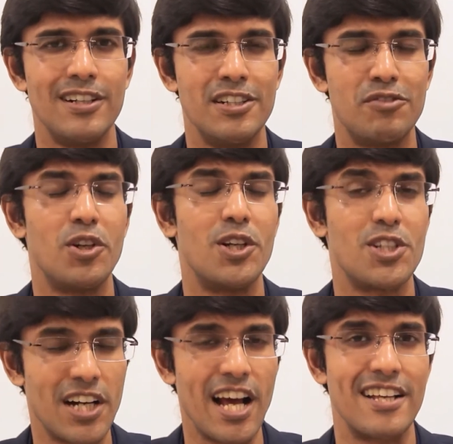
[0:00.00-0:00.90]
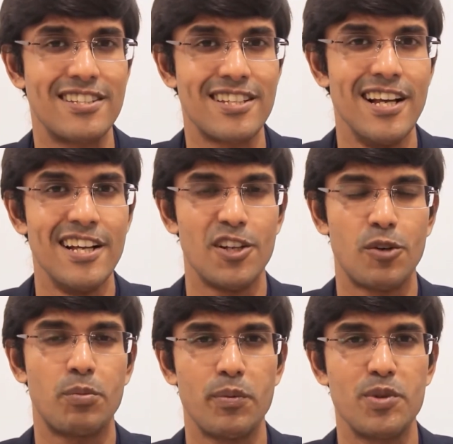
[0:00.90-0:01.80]
revolutionize
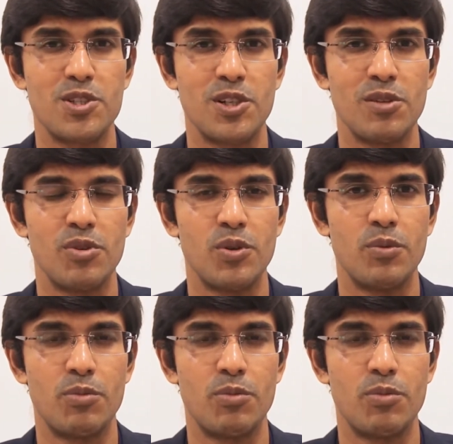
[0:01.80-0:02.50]
your performance review